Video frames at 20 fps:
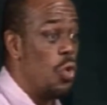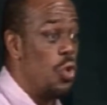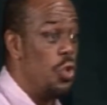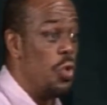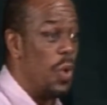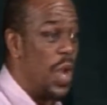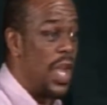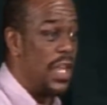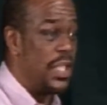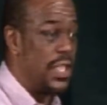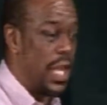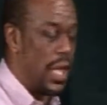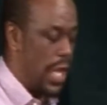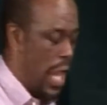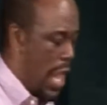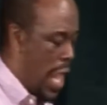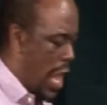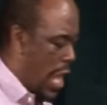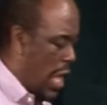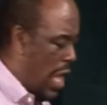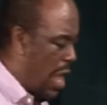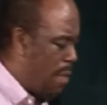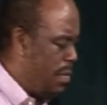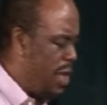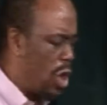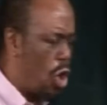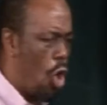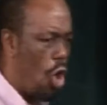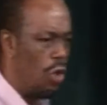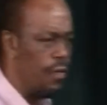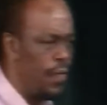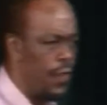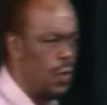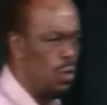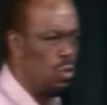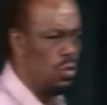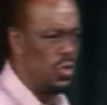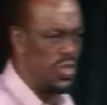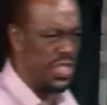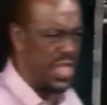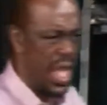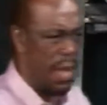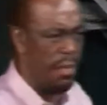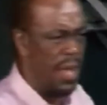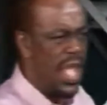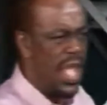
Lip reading: united. Let me confuse them.